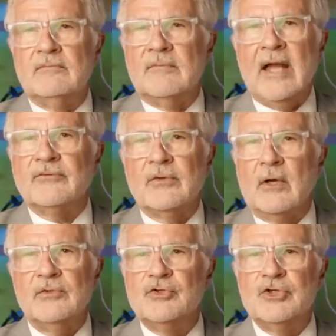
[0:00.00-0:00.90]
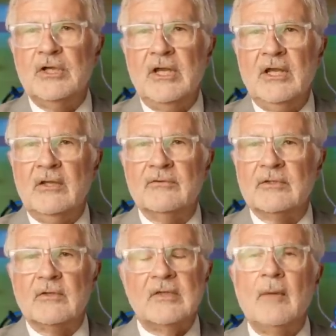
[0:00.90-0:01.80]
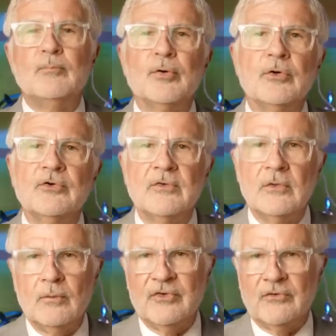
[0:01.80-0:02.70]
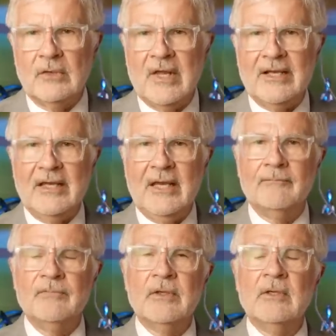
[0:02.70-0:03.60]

that's our genes, that that person was lucky.